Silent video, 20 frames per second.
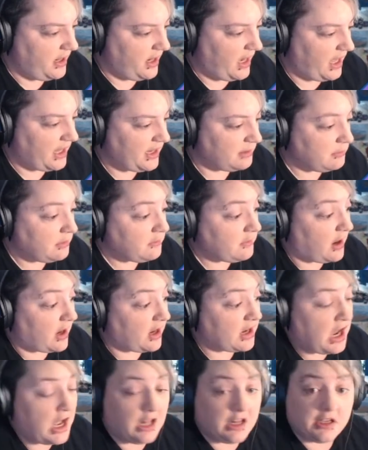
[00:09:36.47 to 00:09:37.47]
And then we've
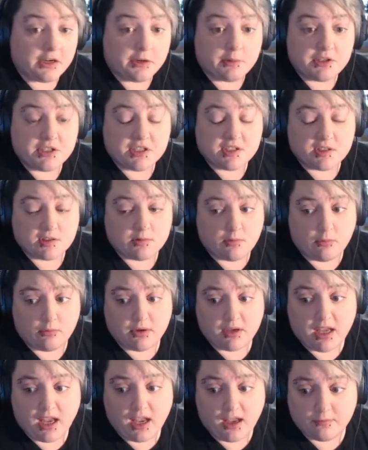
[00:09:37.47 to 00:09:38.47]
got color, which is the one
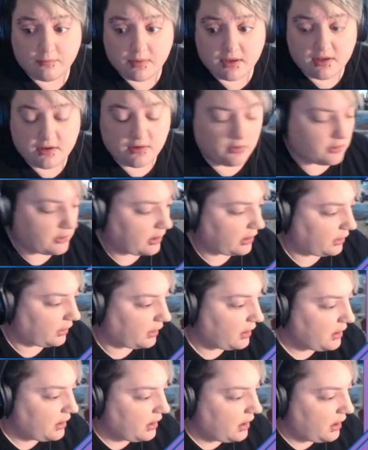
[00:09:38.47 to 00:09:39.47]
we have been using.
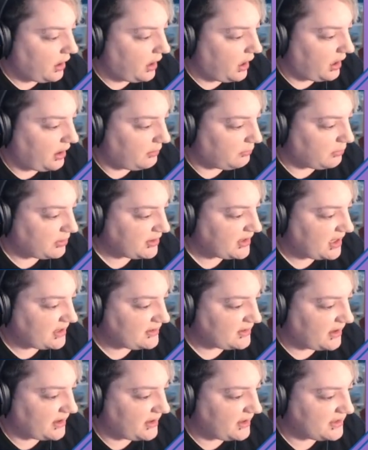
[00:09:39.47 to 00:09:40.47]
What
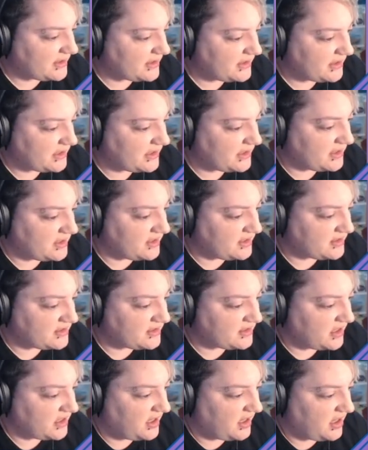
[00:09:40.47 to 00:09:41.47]
that does
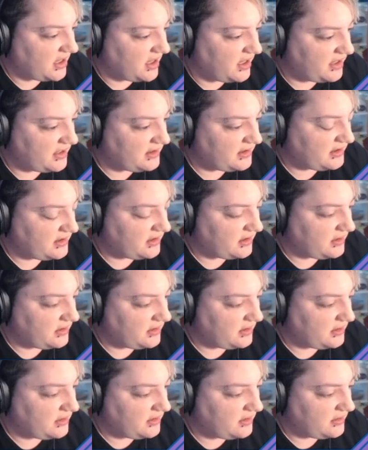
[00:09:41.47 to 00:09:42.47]
is it
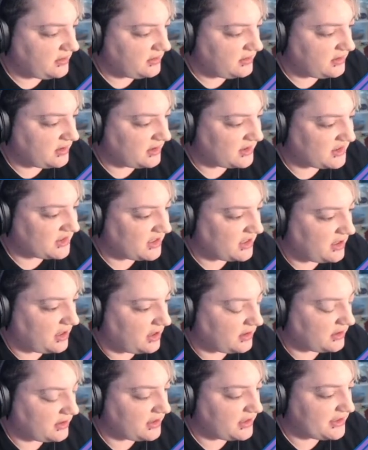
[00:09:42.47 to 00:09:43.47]
says the
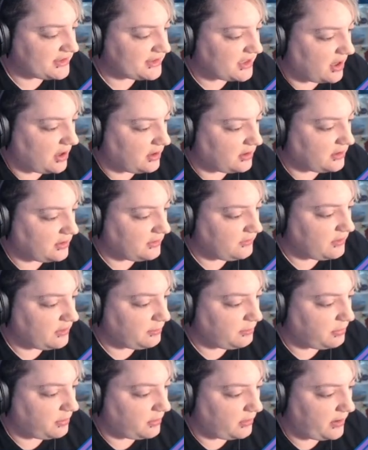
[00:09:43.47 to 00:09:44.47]
color is all of the
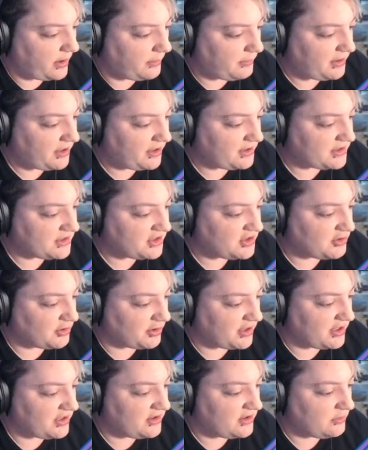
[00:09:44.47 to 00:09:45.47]
parameters
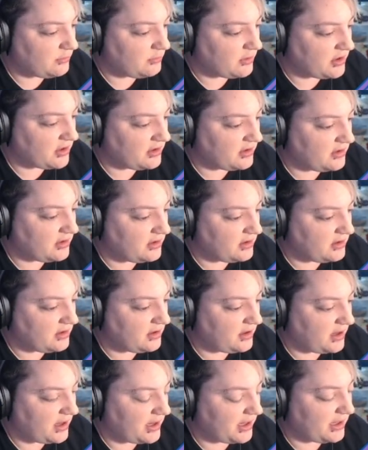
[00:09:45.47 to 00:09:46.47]
joined with a
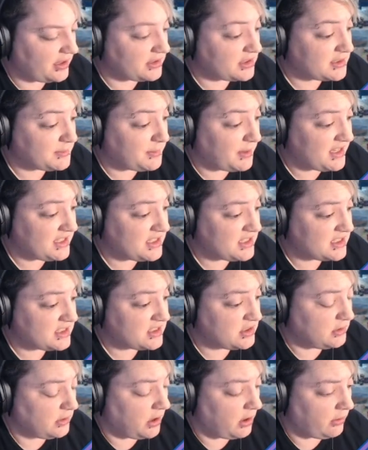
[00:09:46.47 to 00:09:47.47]
space
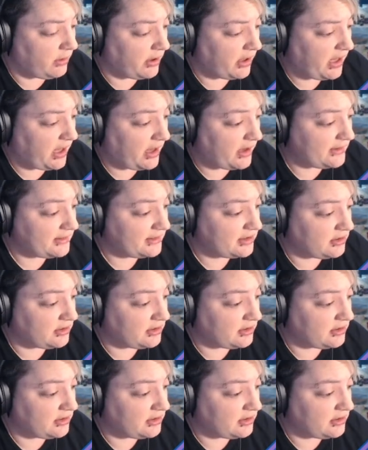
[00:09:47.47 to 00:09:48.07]
to lowercase.